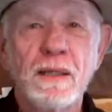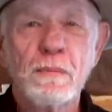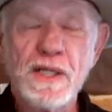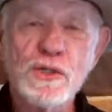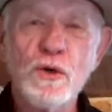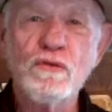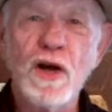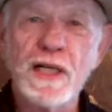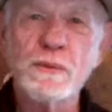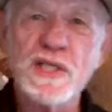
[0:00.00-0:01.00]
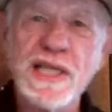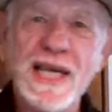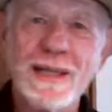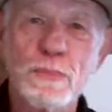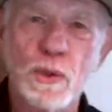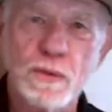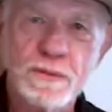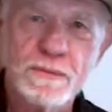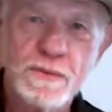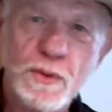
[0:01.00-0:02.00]
By snowfall, he was saddle broke,
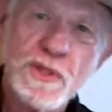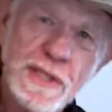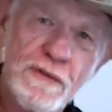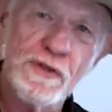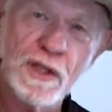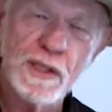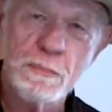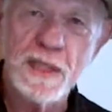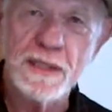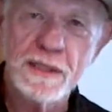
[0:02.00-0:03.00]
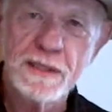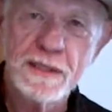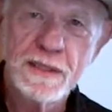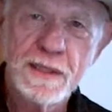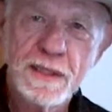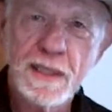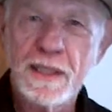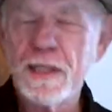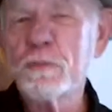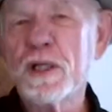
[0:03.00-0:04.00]
though snuffy on the bit.
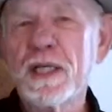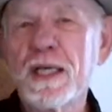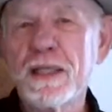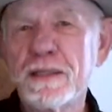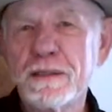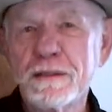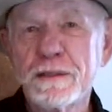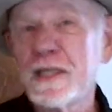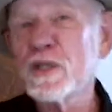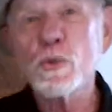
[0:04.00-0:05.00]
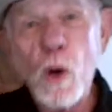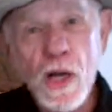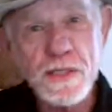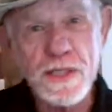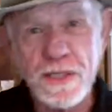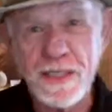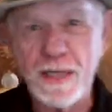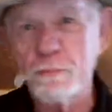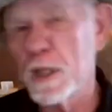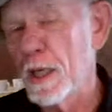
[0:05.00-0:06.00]
And then one day, Len Swanson
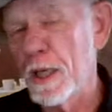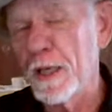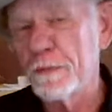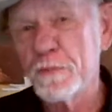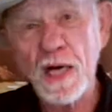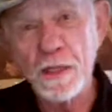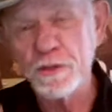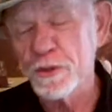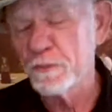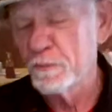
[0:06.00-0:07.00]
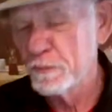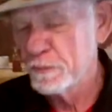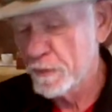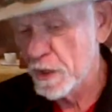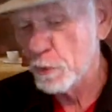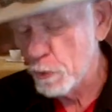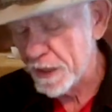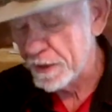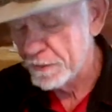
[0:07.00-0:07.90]
came by, a hunter and a wit.